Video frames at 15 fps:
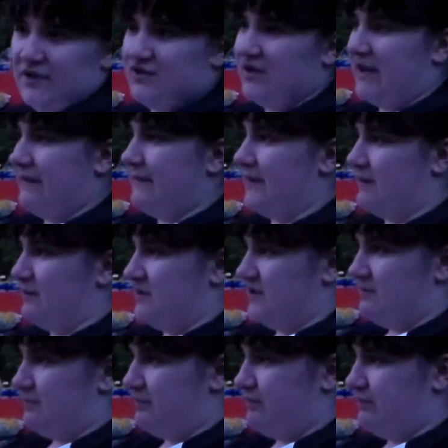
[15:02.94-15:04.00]
But traffic
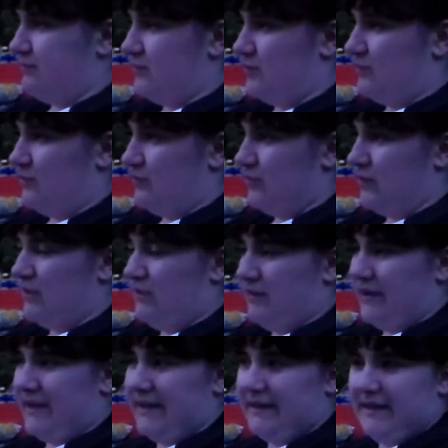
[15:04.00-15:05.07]
was
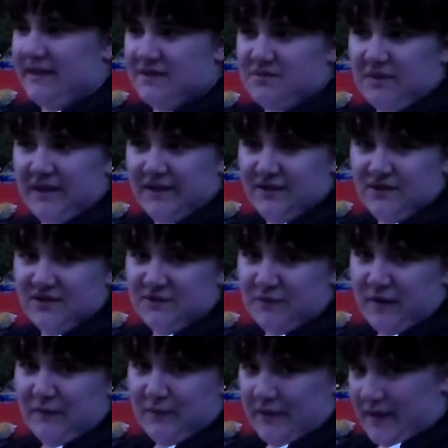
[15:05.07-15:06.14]
grueling. That's why it took us
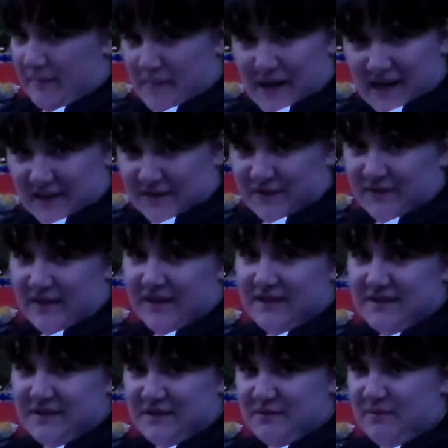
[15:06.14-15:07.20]
forever to get back to you
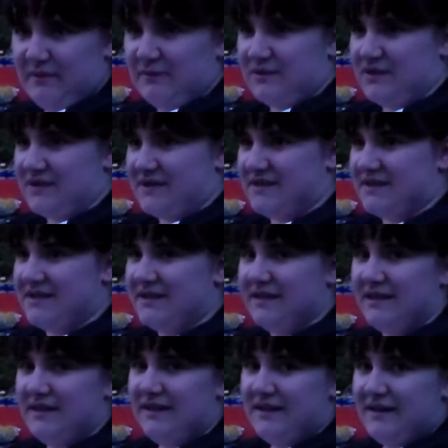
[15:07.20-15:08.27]
guys, because we were just
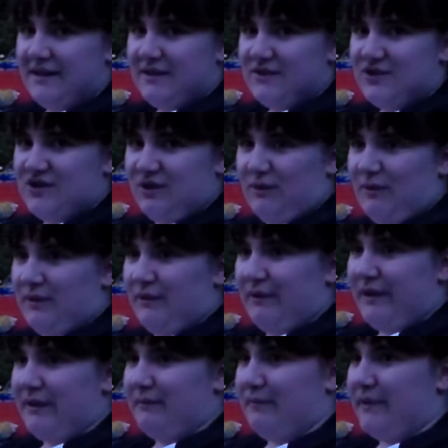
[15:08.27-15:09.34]
so
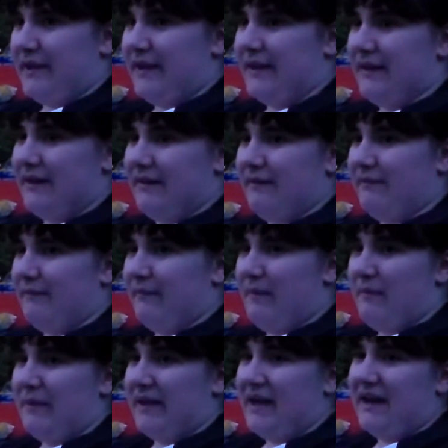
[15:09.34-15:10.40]
annoyed. And
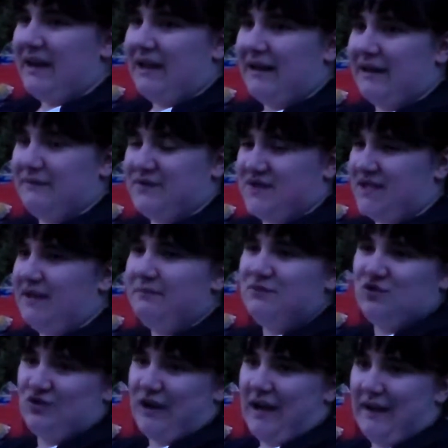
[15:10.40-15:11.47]
when we got out of some
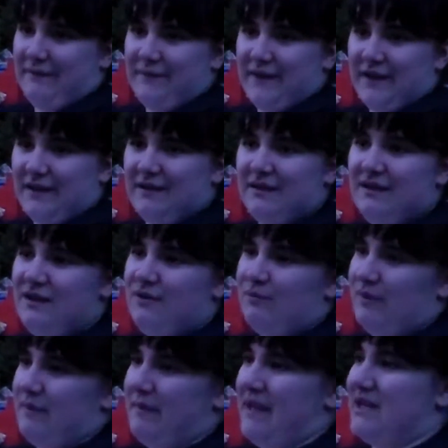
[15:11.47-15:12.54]
traffic,
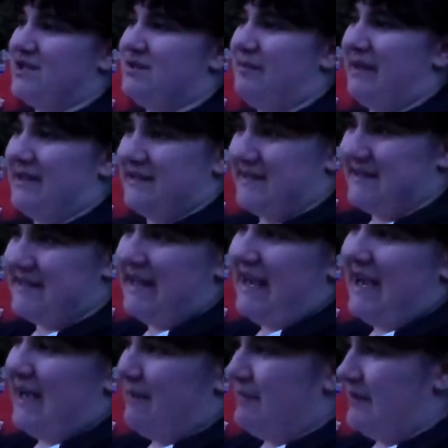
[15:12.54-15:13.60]
we managed to make a
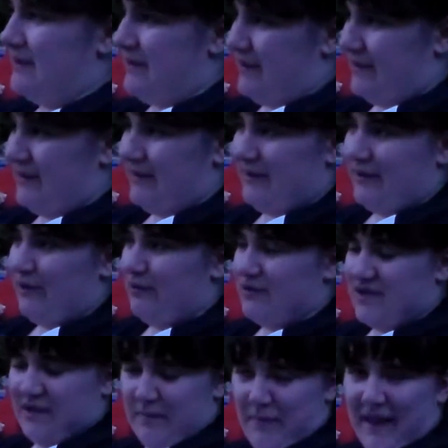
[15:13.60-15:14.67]
stop and go
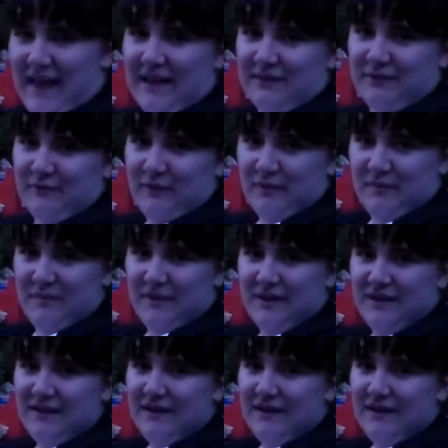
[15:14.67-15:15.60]
to the bathroom,